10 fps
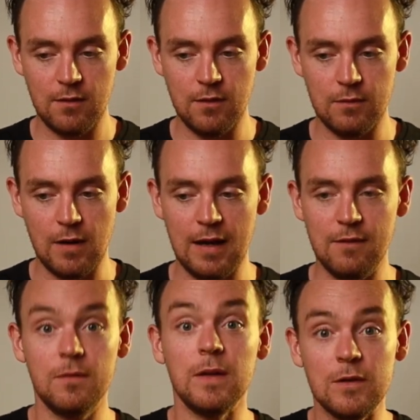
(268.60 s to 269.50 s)
the
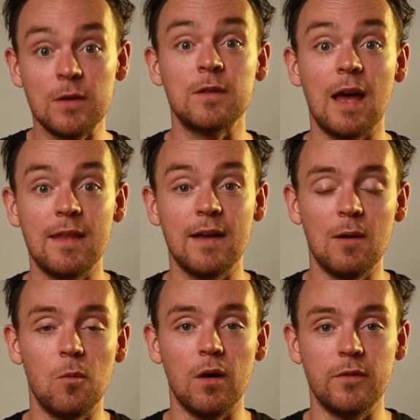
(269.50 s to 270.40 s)
right feature set that
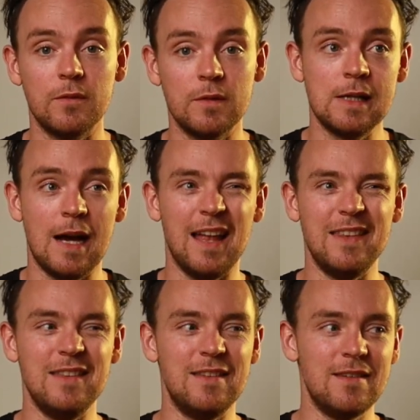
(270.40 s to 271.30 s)
I want.
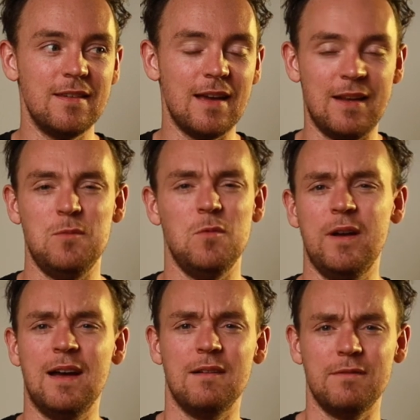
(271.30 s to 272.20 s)
And I don't
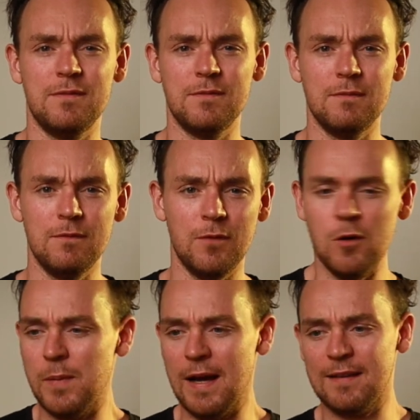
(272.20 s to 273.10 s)
want to have
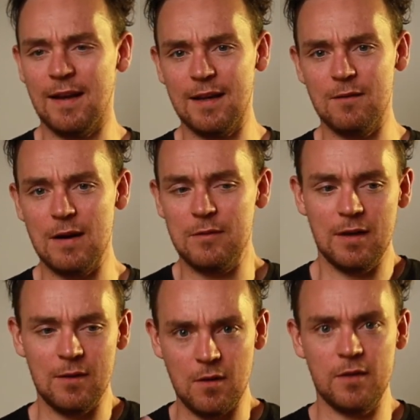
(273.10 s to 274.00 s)
four bags hanging around.
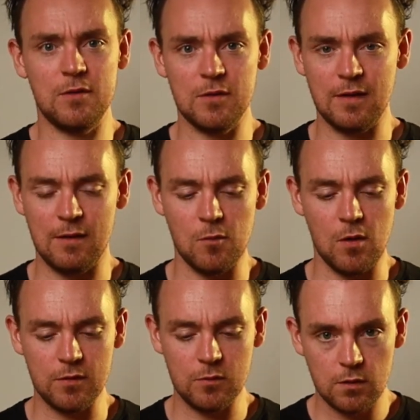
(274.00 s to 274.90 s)
I'd rather just have
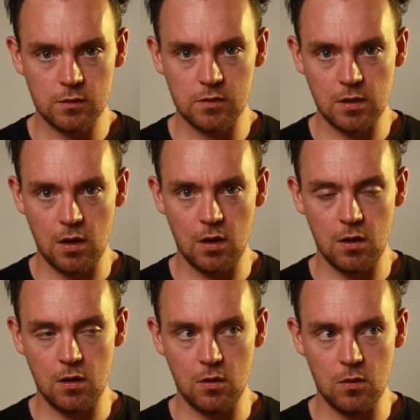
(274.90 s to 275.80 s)
one.
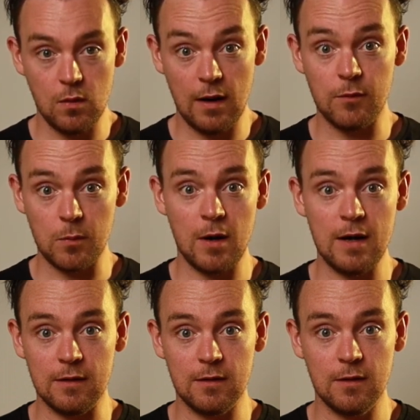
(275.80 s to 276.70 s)
So I've
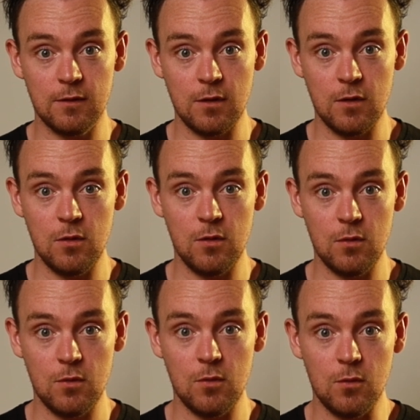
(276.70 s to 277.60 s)
upgraded
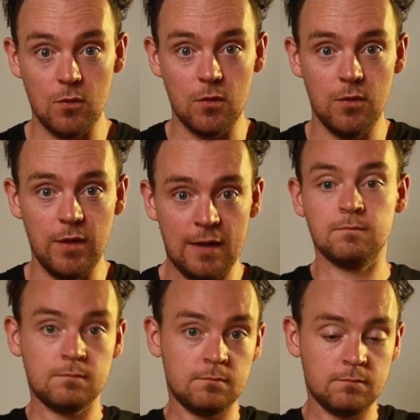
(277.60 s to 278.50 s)
to this.
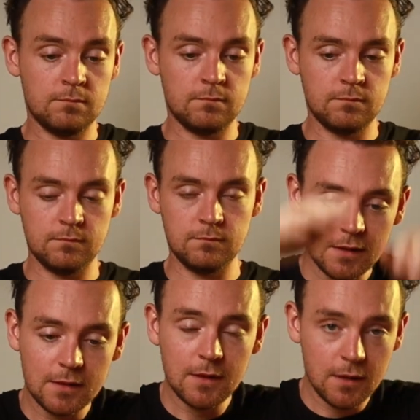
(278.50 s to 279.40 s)

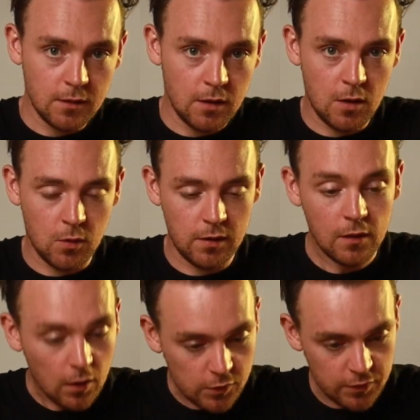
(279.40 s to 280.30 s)
No,
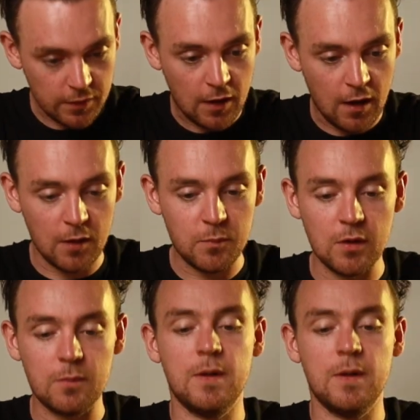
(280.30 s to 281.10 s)
not just a cardboard